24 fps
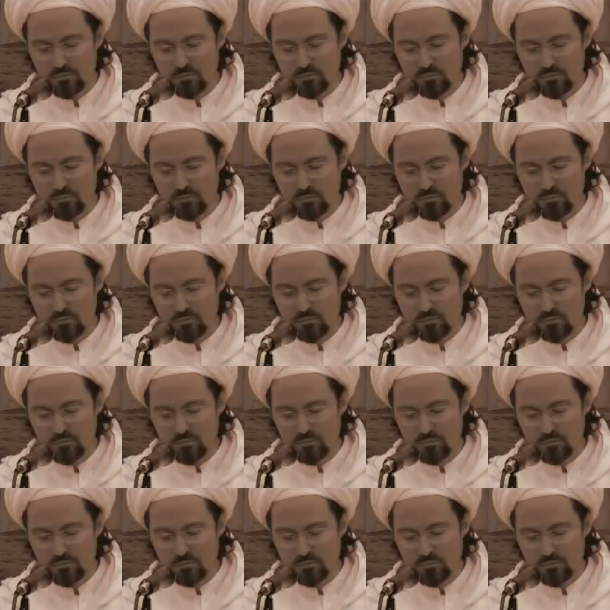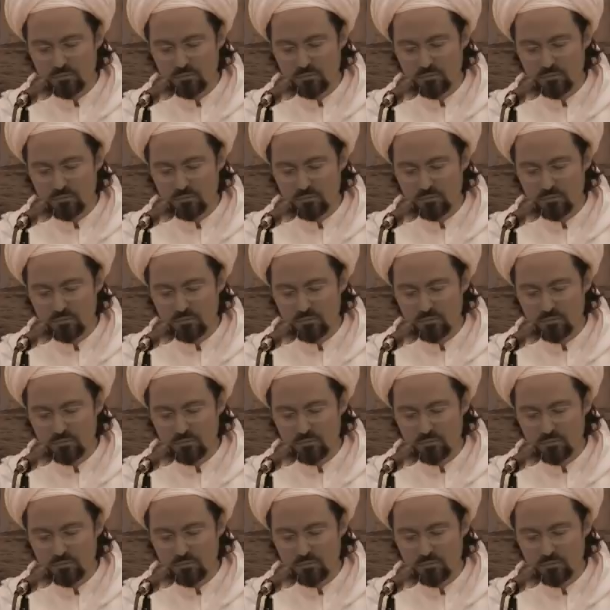
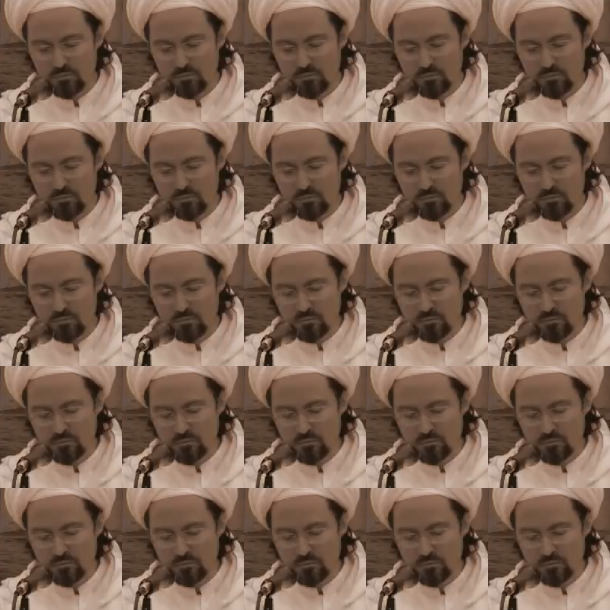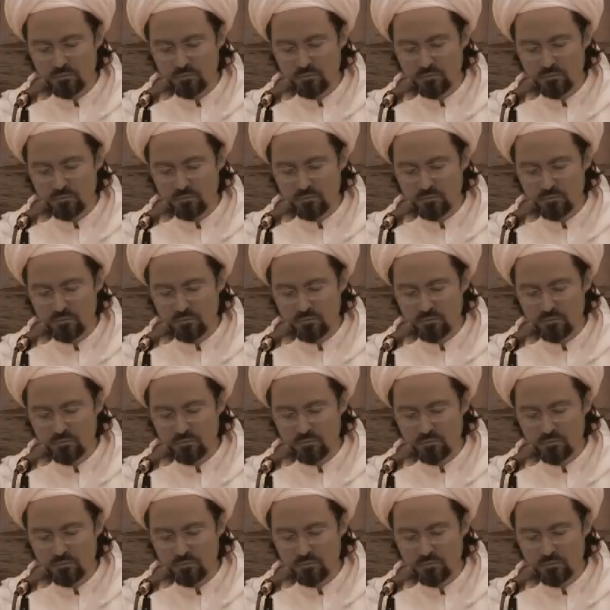The face doesn't move, so there is nothing to read.